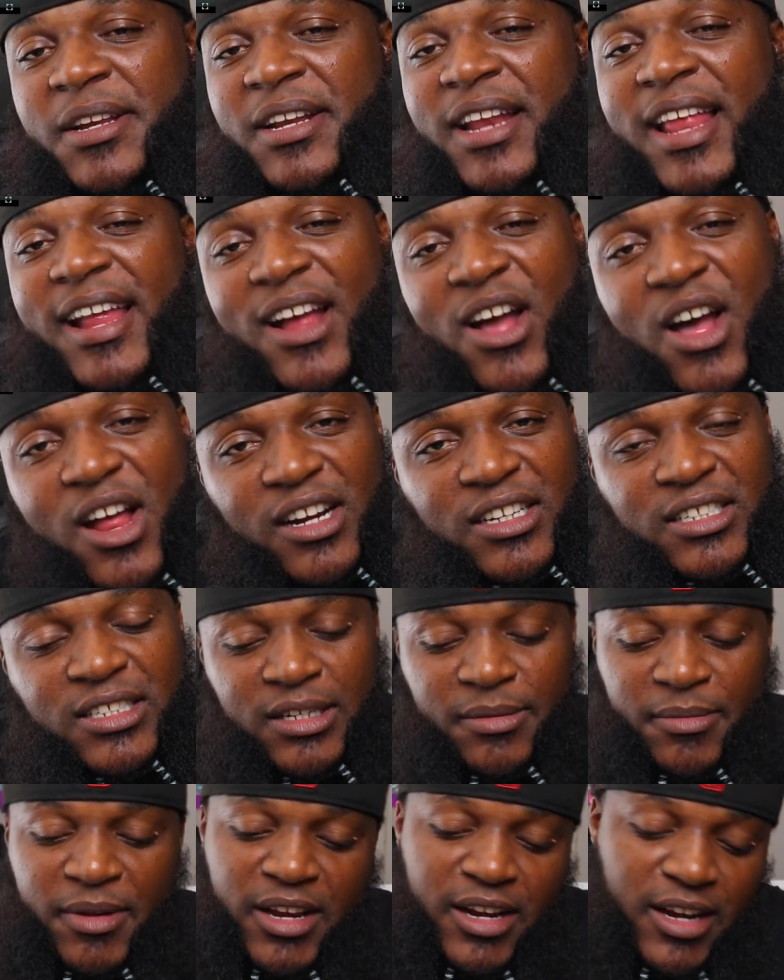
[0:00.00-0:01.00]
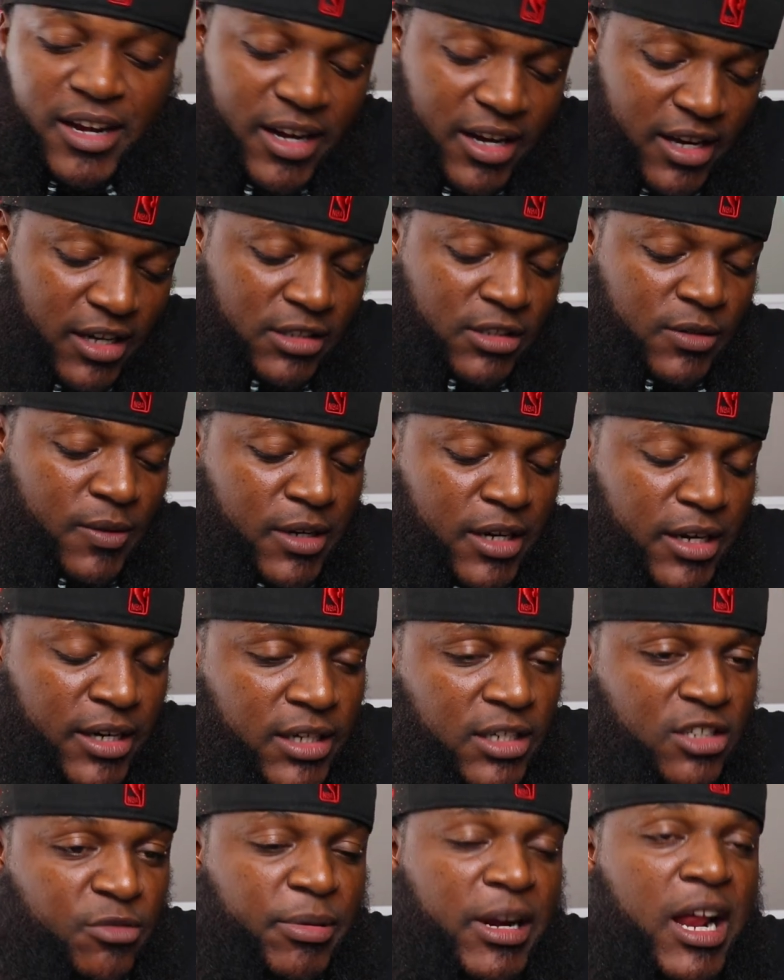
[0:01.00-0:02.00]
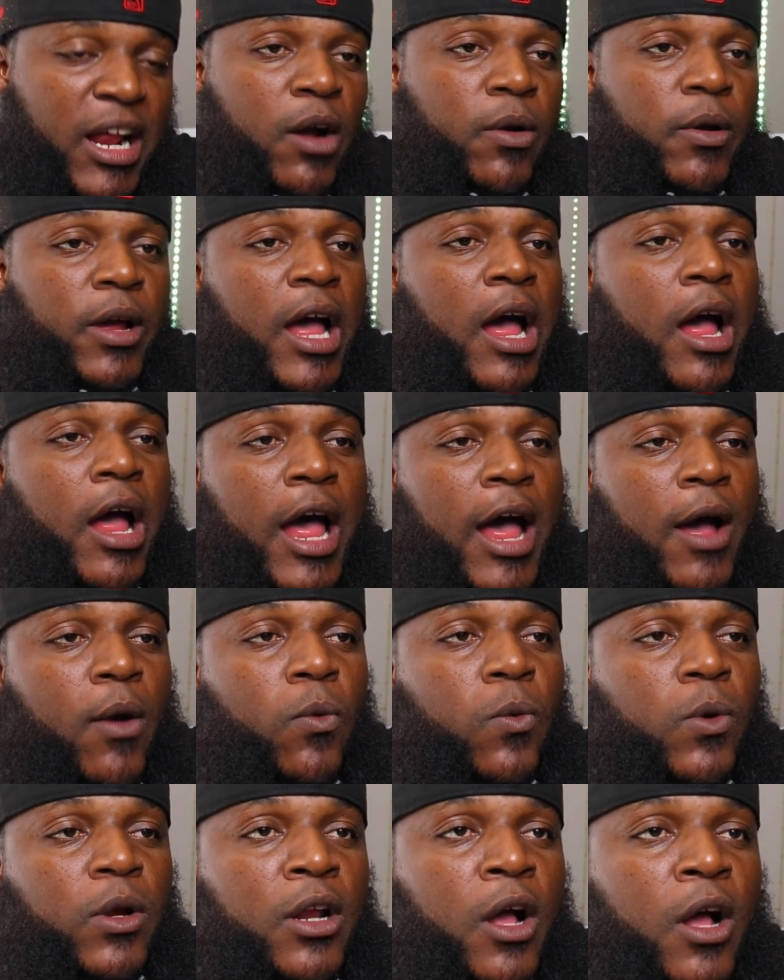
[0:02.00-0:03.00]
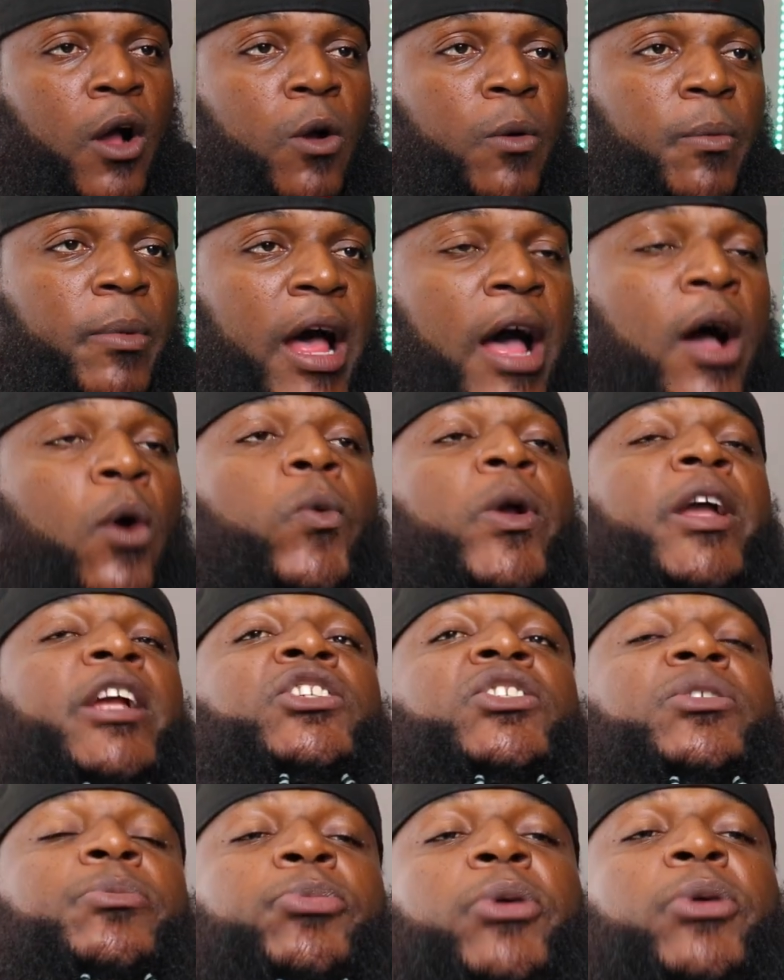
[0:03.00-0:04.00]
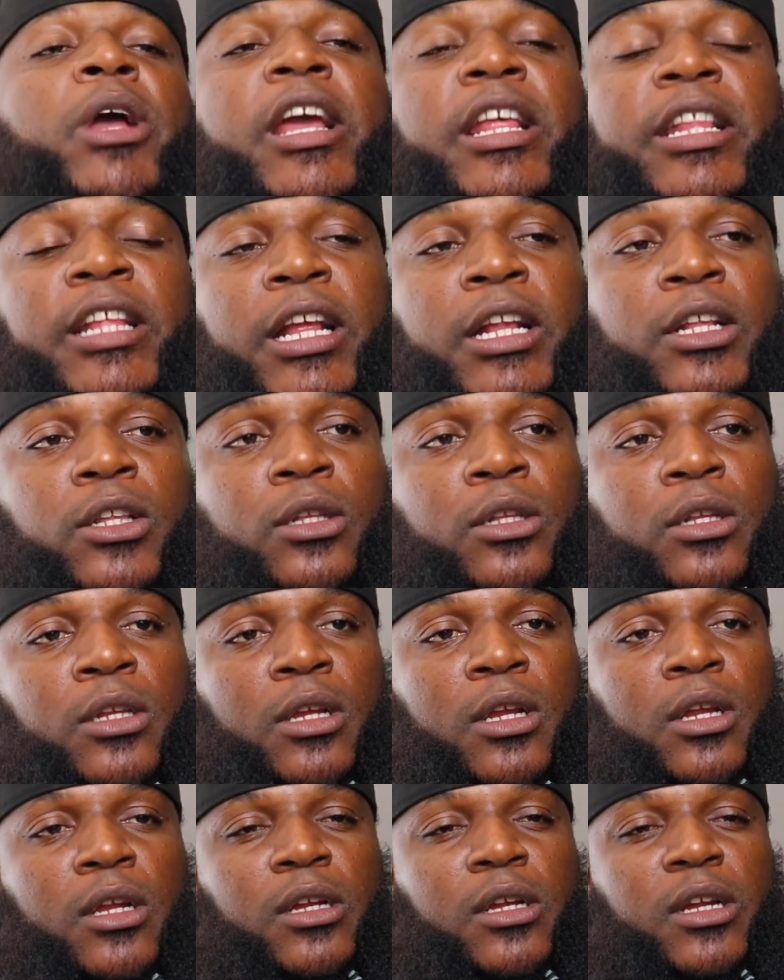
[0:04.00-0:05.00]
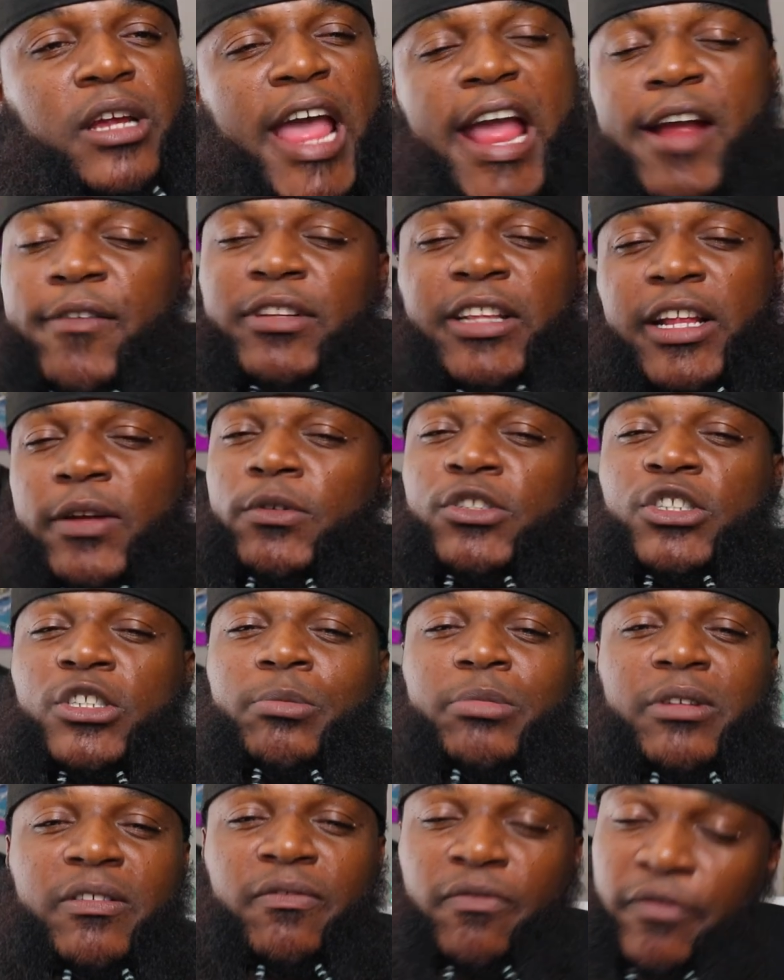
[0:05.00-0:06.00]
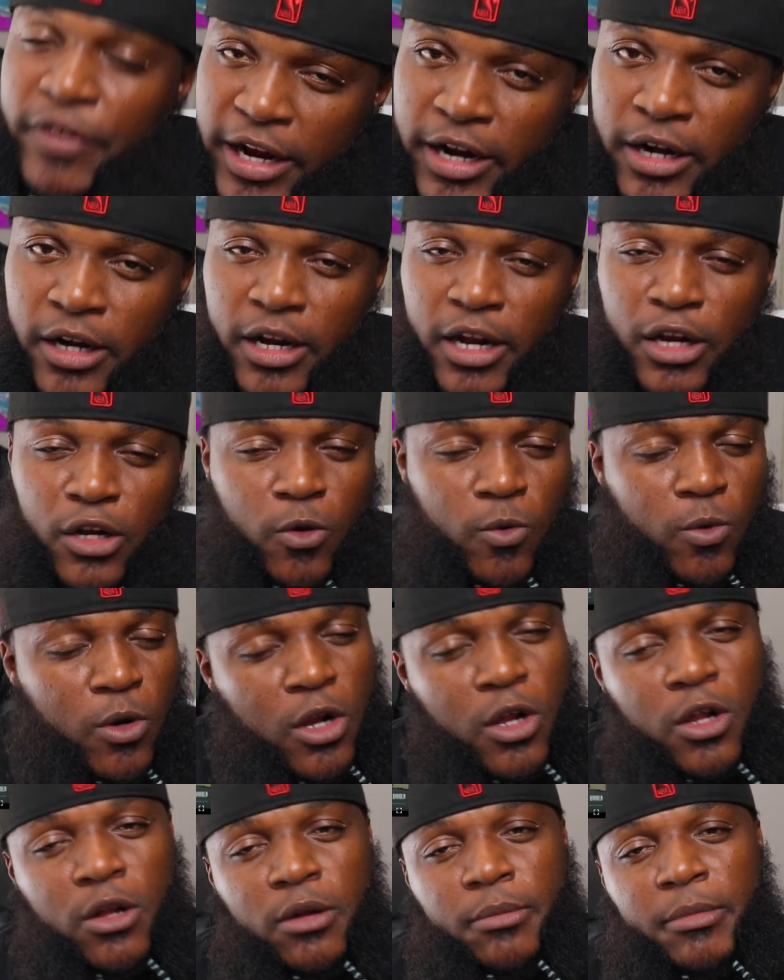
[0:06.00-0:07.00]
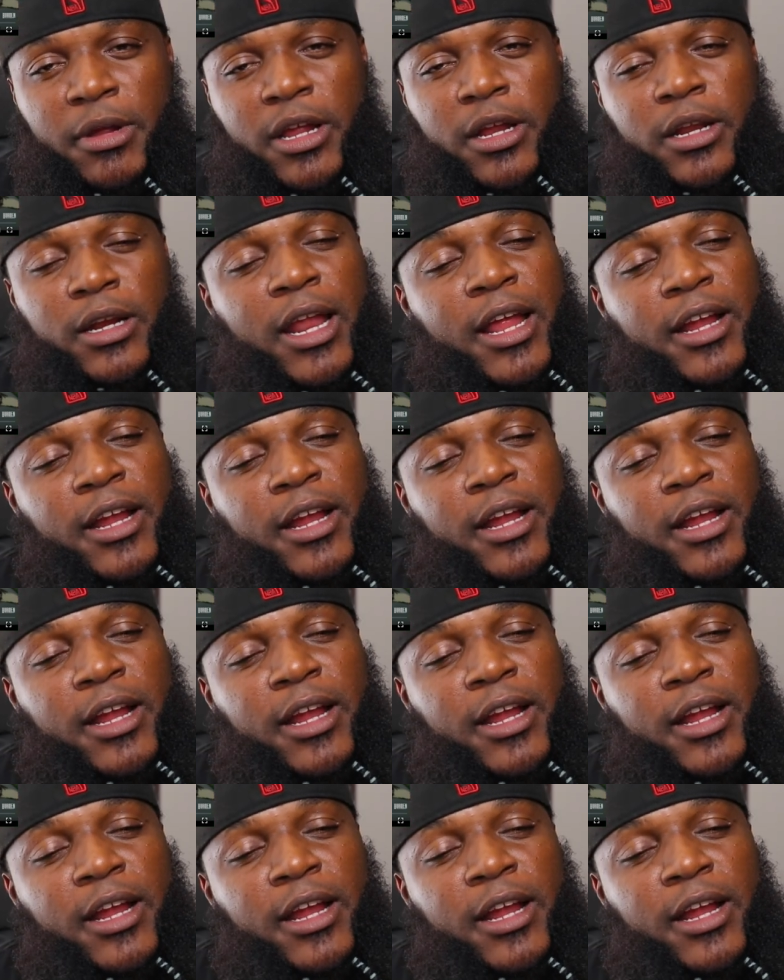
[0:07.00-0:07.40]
Like honestly, man, it is what it is. But I, I I, would hope, I wish, and pray that everything would just be fair in the world, man.